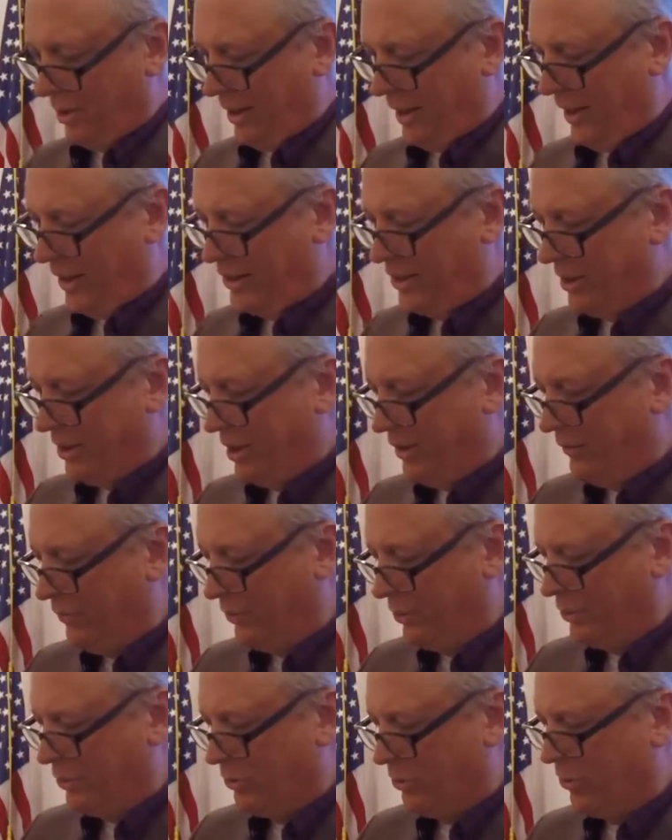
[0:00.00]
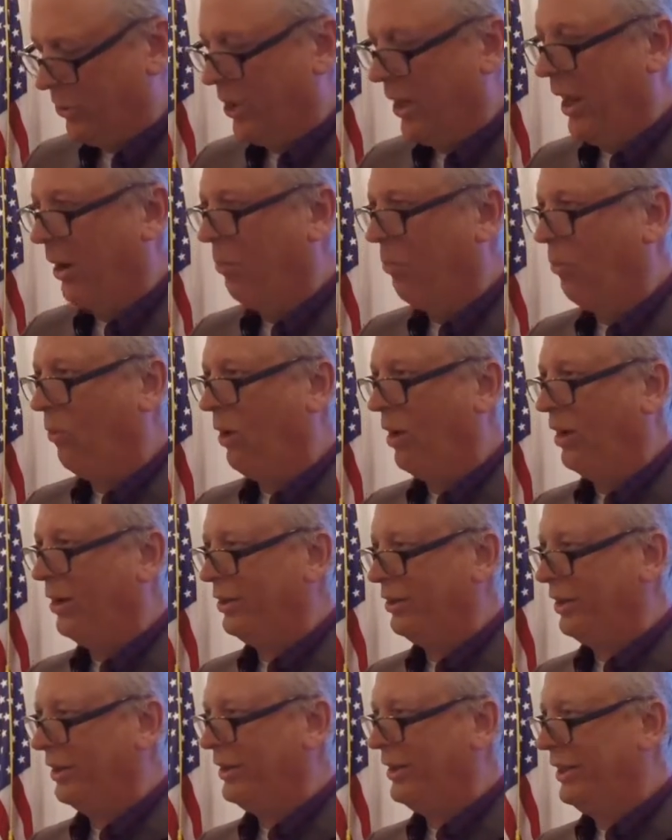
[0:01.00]
as an individual, I
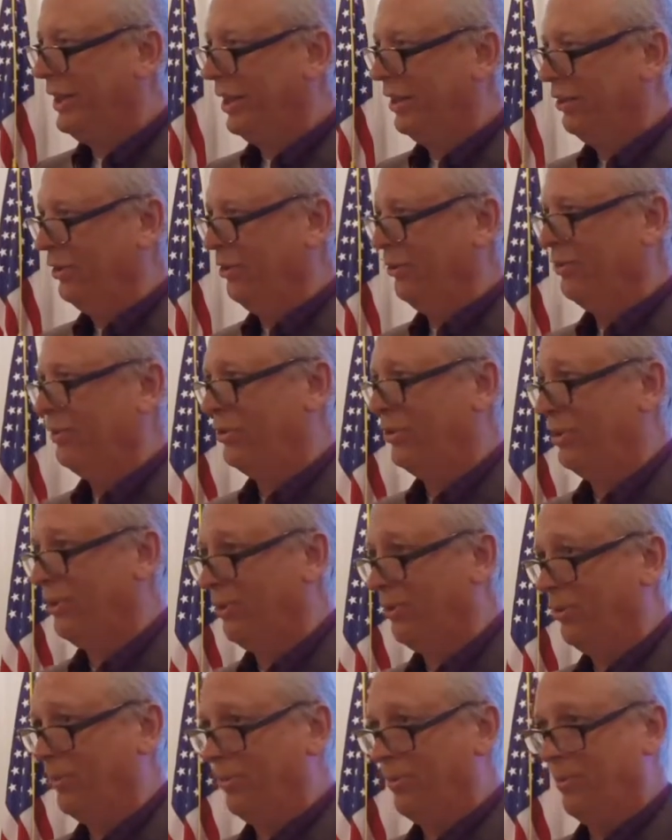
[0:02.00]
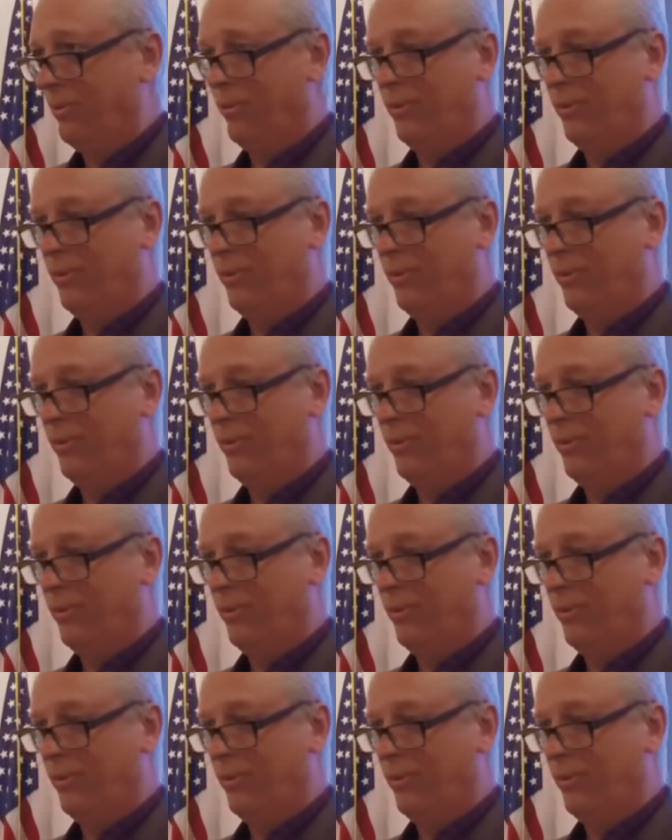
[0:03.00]
want to get you to